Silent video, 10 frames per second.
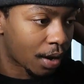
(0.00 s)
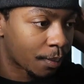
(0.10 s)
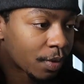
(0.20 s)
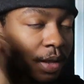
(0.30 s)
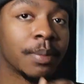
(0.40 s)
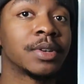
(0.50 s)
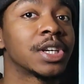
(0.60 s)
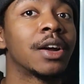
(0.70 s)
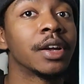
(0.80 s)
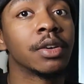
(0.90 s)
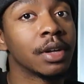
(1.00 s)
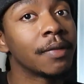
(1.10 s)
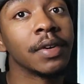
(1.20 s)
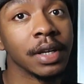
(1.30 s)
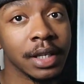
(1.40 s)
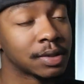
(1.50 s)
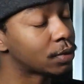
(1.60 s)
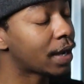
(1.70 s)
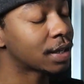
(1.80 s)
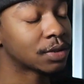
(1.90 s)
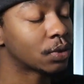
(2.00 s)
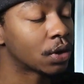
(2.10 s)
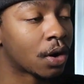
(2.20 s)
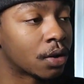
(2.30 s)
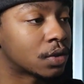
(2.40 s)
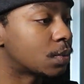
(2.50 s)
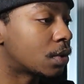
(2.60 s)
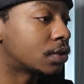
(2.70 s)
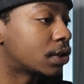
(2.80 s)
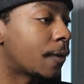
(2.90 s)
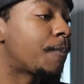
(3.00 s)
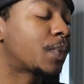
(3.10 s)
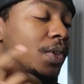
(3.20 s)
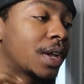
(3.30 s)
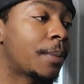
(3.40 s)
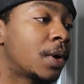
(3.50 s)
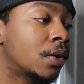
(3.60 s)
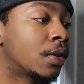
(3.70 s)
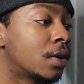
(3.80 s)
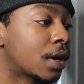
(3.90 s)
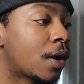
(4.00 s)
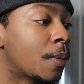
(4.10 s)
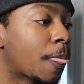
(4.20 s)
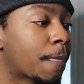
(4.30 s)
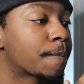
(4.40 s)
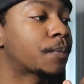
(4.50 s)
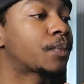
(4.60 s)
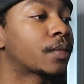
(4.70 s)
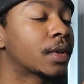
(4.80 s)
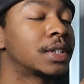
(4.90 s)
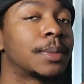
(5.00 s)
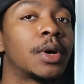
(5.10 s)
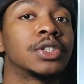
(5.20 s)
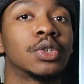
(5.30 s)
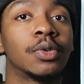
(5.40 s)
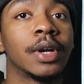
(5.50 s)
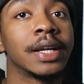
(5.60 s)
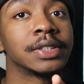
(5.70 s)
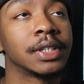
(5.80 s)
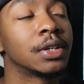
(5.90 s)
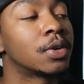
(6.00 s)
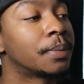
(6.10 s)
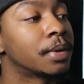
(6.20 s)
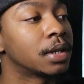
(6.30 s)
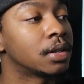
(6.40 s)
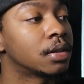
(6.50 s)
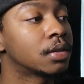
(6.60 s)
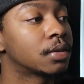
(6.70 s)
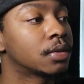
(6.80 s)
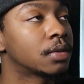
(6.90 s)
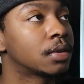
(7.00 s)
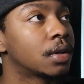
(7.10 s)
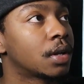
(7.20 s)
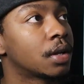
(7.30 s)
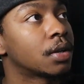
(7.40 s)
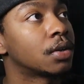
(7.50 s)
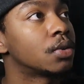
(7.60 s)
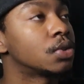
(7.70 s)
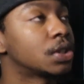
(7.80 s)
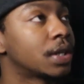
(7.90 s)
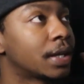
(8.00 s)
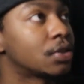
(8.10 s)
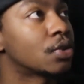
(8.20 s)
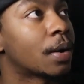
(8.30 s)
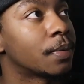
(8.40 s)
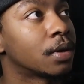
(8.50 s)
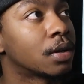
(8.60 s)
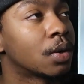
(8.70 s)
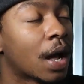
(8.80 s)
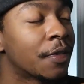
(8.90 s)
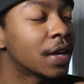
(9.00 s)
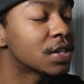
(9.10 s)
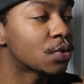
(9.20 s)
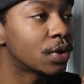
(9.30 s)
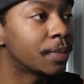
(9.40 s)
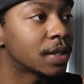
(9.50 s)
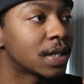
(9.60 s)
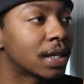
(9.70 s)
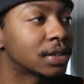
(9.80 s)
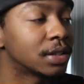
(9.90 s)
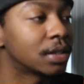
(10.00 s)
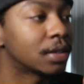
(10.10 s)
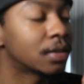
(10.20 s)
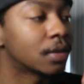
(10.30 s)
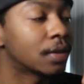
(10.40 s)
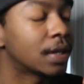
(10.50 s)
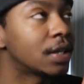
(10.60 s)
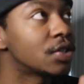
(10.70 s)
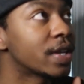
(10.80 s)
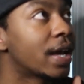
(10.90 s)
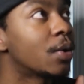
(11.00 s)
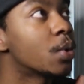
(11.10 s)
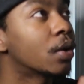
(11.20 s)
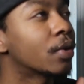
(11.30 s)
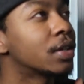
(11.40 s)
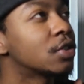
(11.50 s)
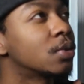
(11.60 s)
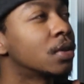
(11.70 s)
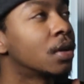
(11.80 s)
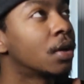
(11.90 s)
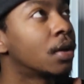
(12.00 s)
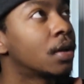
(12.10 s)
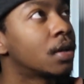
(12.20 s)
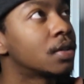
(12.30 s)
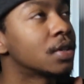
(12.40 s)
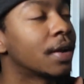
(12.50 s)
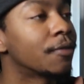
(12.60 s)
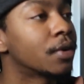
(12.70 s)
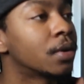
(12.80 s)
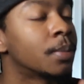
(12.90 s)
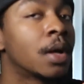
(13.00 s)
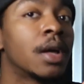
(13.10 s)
I'm late, but y'all already know y'all finna get this reaction regardless, bro. So y'all be on the lookout, because I'm also gonna react to Need on B. New shit that he dropped. I think it's a remix, actually. Then they just added work rate to it, to that freedom.